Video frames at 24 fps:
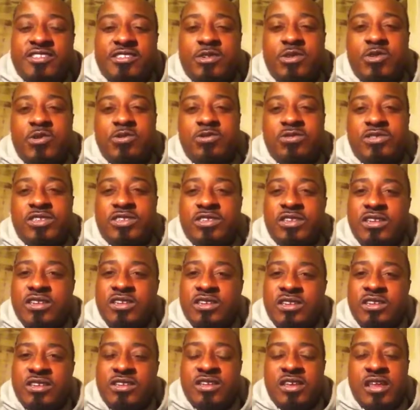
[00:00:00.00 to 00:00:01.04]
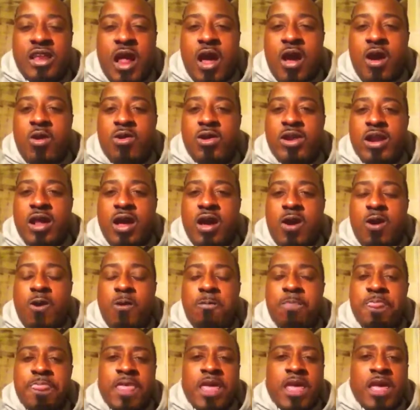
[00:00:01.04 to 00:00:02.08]
suits, on and
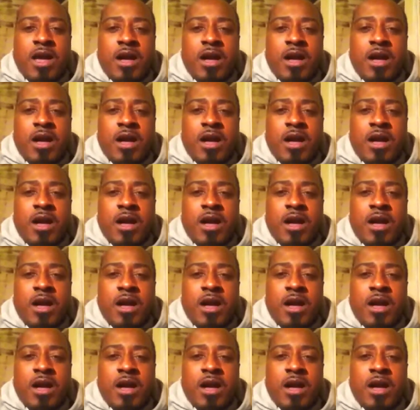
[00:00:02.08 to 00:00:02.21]
on.